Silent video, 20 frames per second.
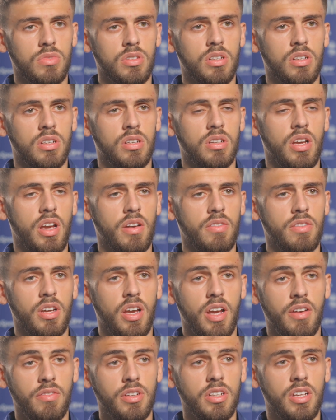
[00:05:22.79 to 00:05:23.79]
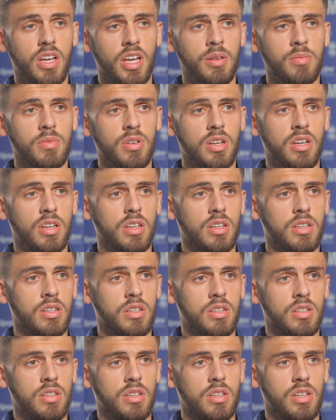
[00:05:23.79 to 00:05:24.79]
Yeah, every game like
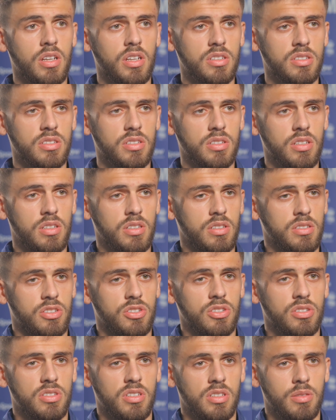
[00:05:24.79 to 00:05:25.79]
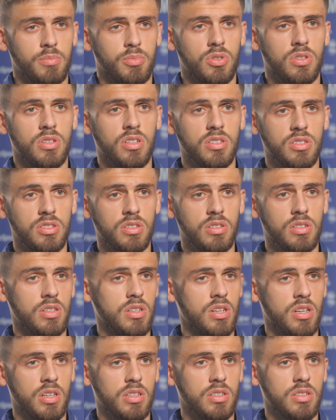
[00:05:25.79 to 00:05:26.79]
is just as important
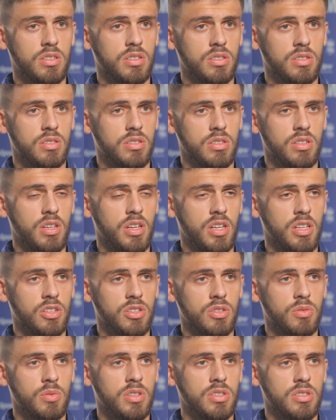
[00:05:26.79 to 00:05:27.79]
as like any other one.